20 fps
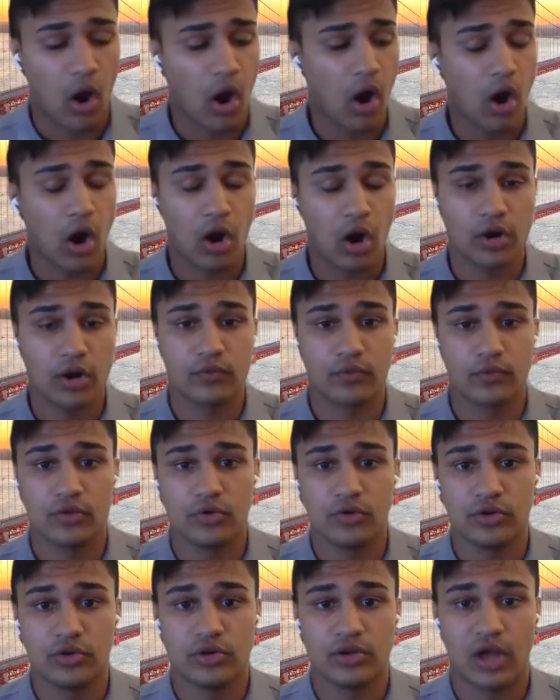
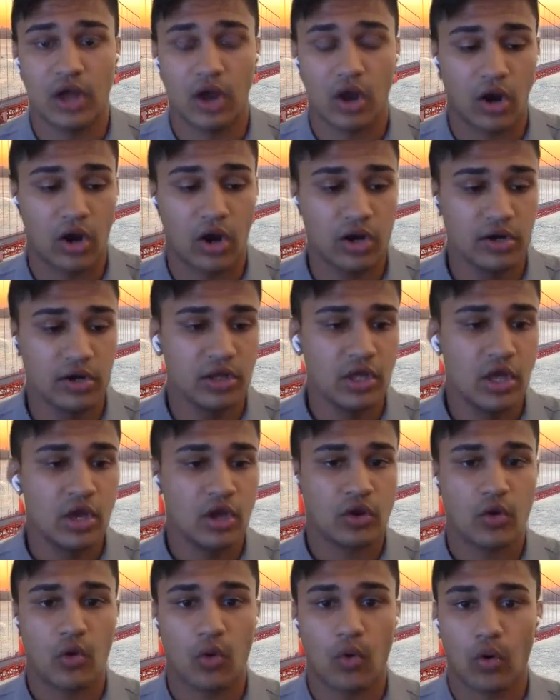
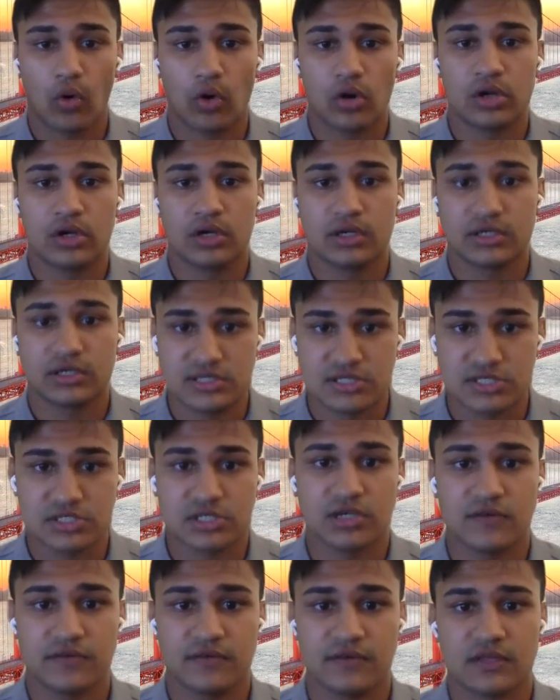hardcore
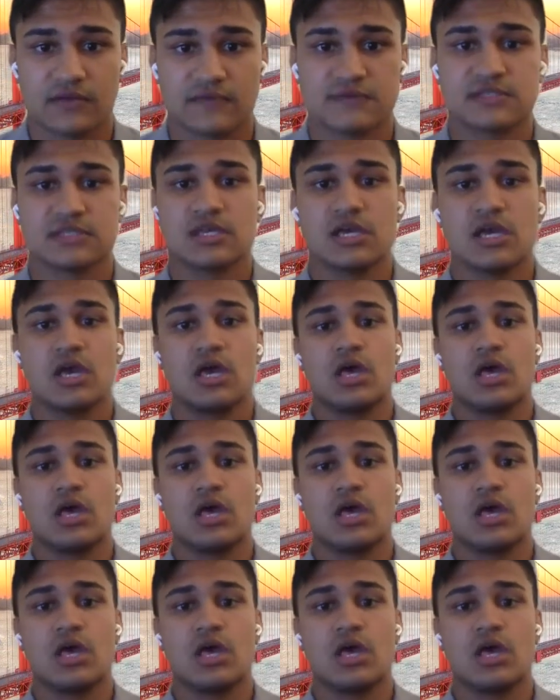conservatives